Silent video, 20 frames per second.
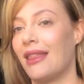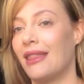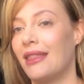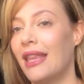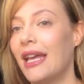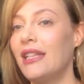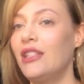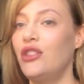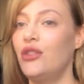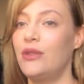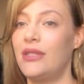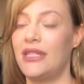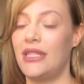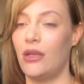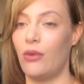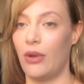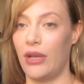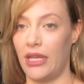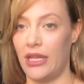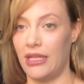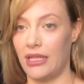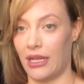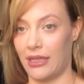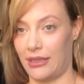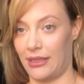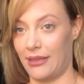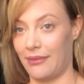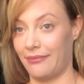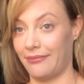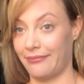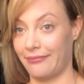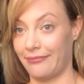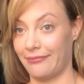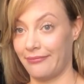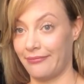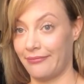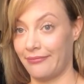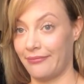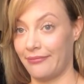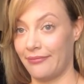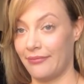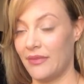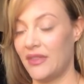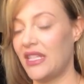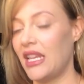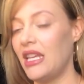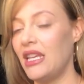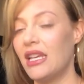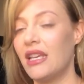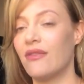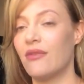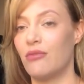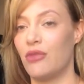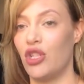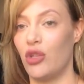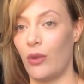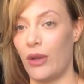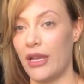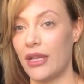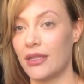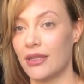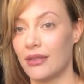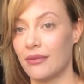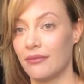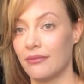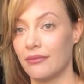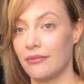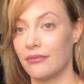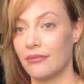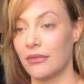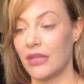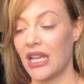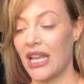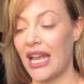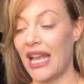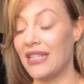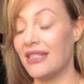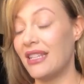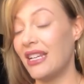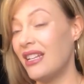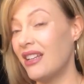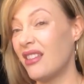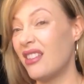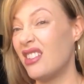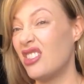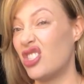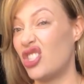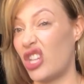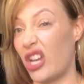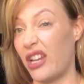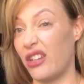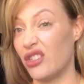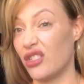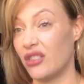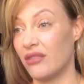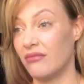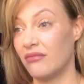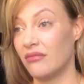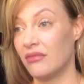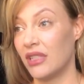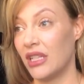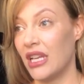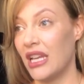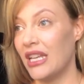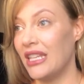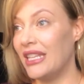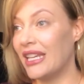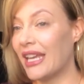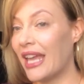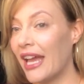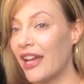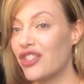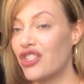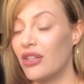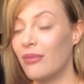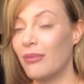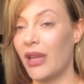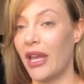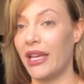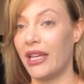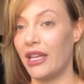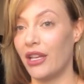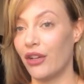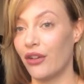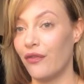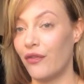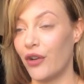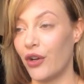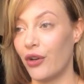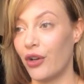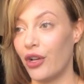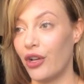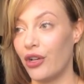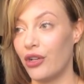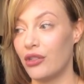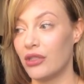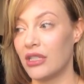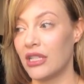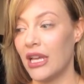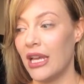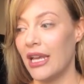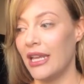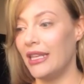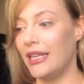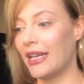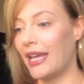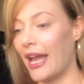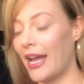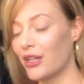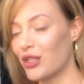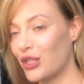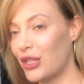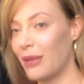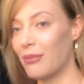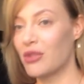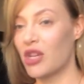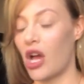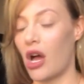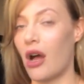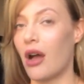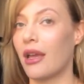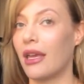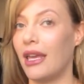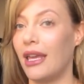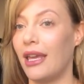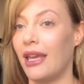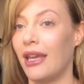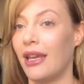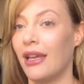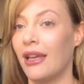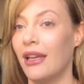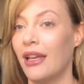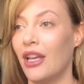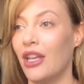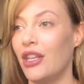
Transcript: Then you see what he does. Say you give him two weeks and say nothing's changed. You catch him liking her photos, you catch them talking,